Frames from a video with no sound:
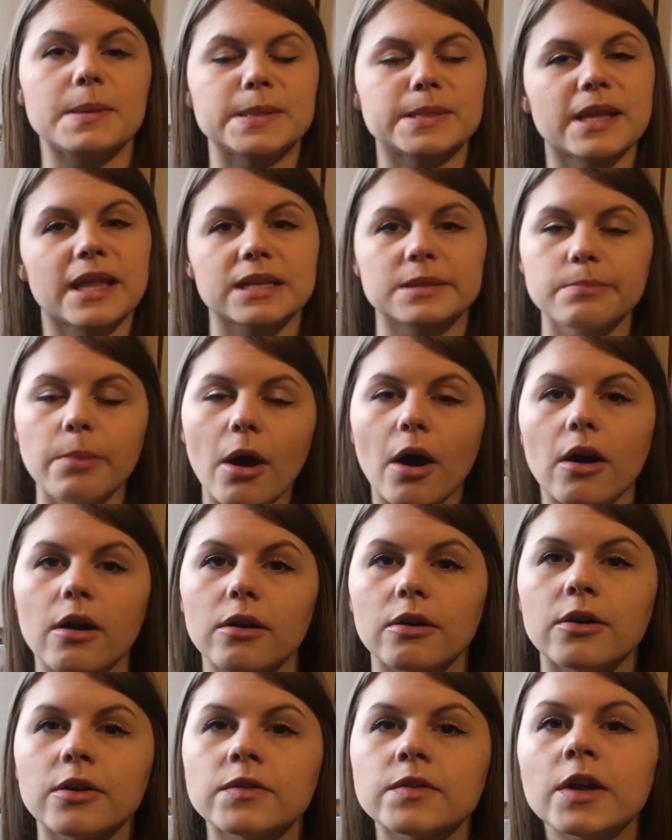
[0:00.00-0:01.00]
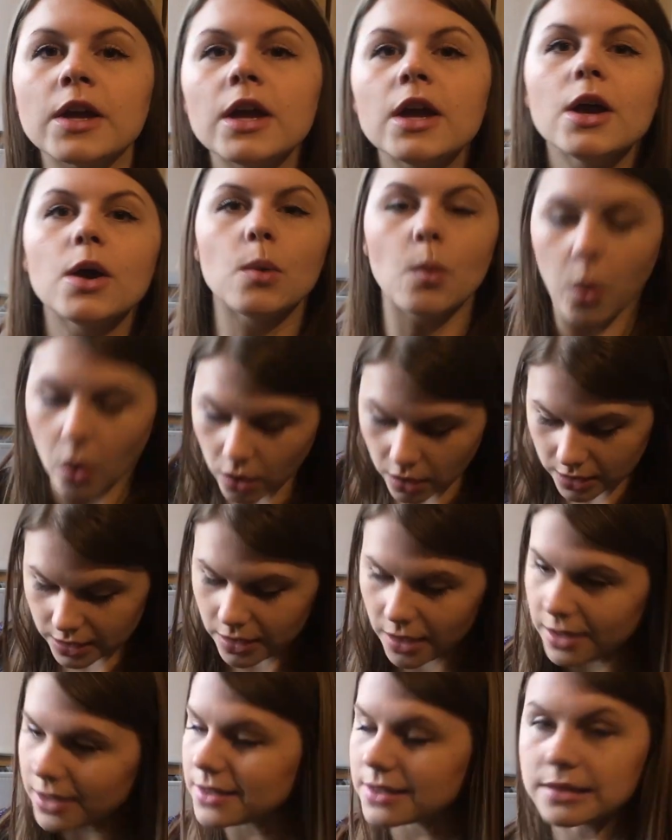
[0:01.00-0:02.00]
And so that's part of what I
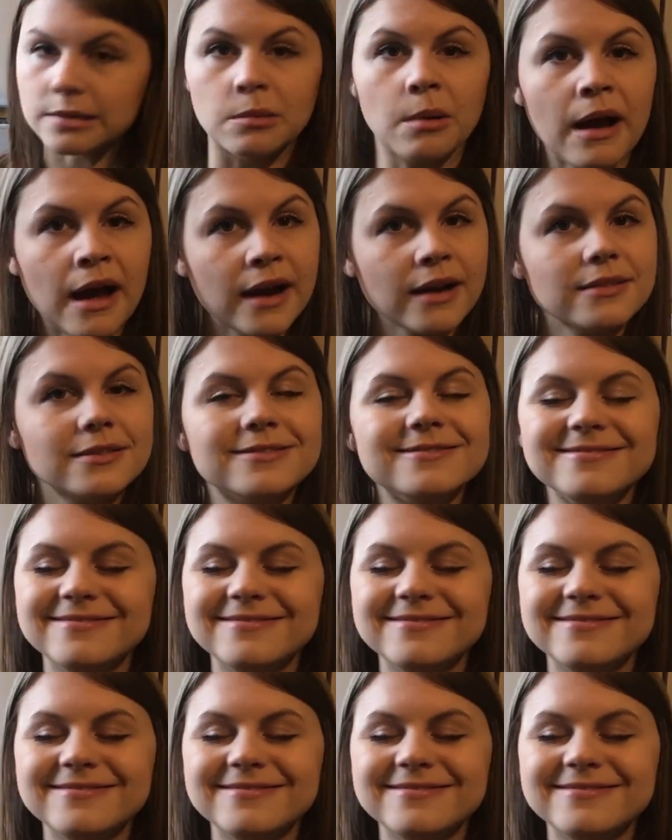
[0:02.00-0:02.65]
like to wear.